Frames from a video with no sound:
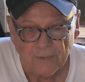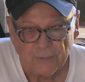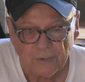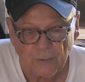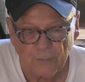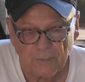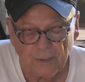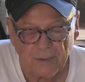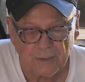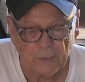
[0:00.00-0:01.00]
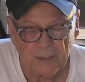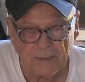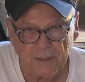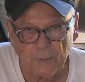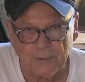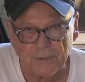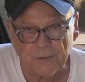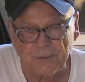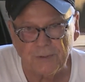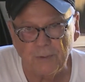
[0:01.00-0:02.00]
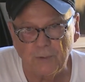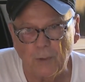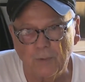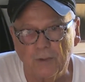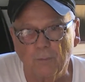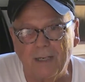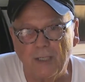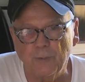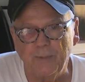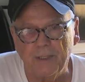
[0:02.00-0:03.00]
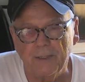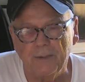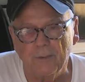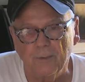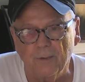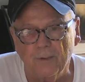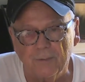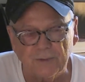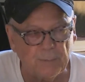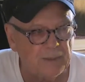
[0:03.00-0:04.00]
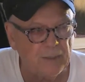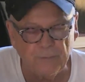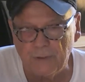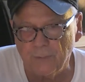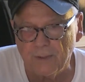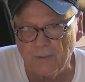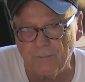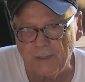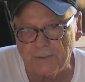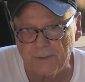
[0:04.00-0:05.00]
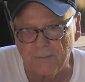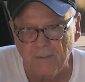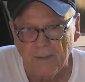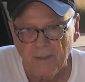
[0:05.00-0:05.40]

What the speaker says: So a good idea with this is to go to GarageBand or some kind of recording device and